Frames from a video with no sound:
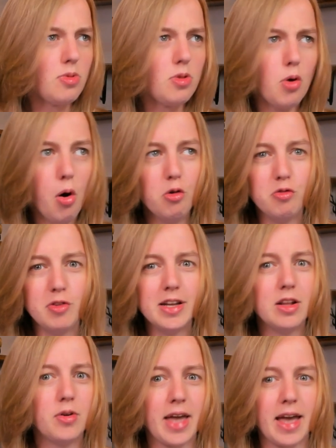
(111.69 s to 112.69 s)
all
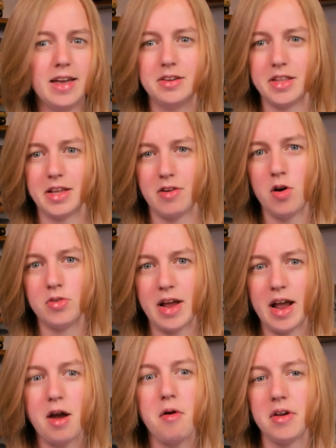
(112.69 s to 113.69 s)
relocate to their own
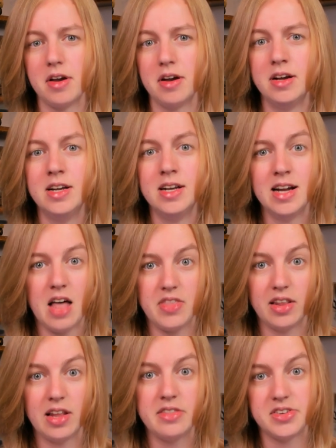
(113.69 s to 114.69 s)
area, and they
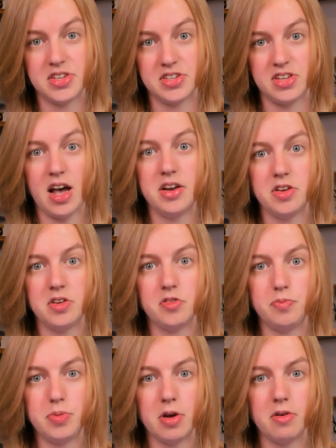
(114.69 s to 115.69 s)
let the society
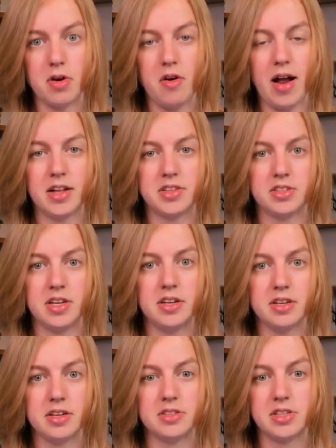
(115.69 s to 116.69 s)
of bureaucrats and
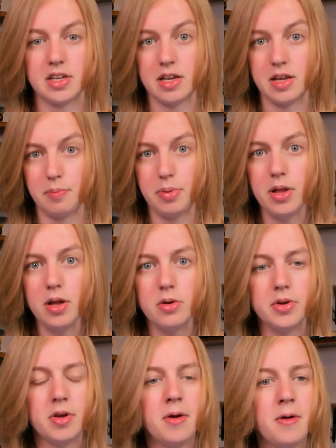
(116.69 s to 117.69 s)
idiots
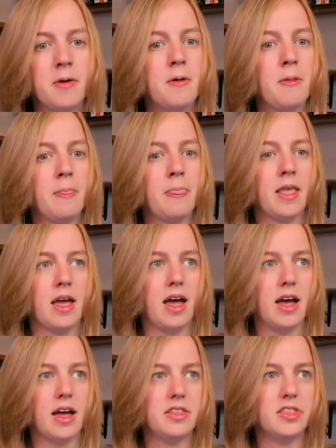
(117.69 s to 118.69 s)
implode.
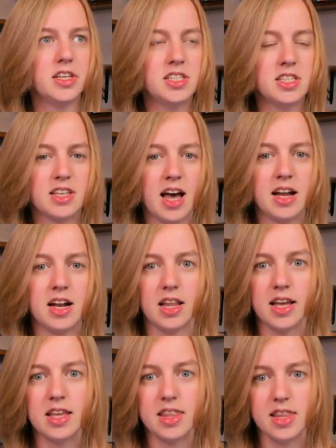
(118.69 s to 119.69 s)
And this is kind of
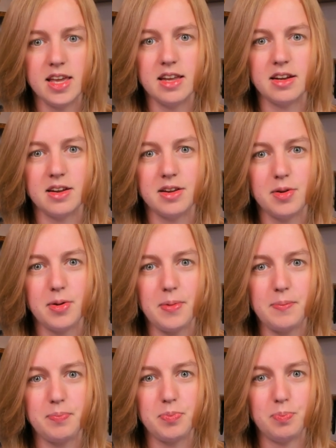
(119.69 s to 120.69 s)
like that,
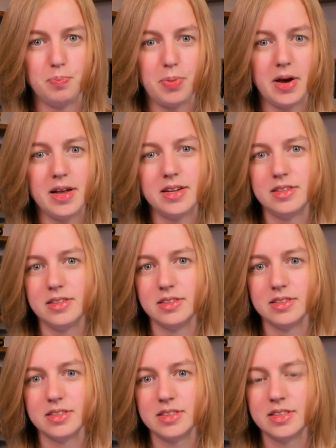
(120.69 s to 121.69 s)
but
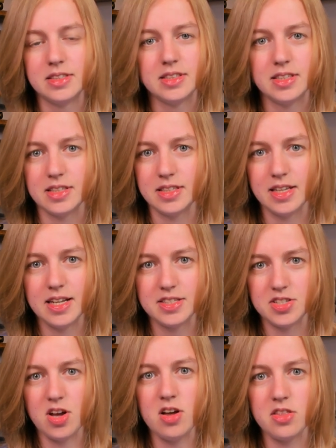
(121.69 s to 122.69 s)

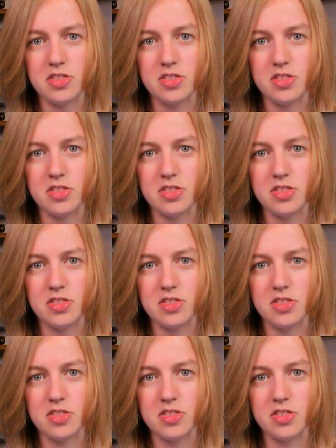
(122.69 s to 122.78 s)
it's not